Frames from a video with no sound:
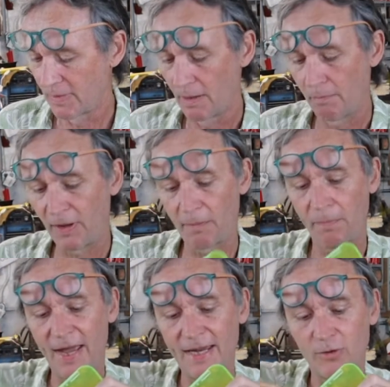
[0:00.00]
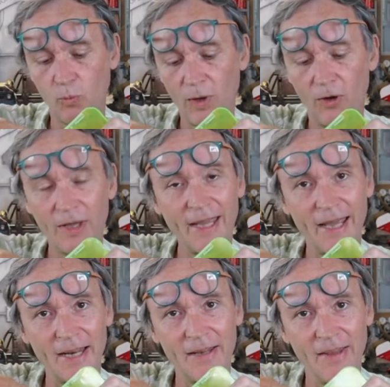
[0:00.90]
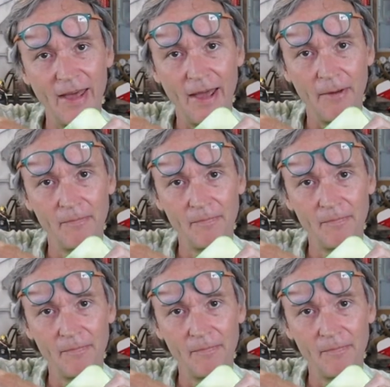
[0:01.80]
But the paint will get in there.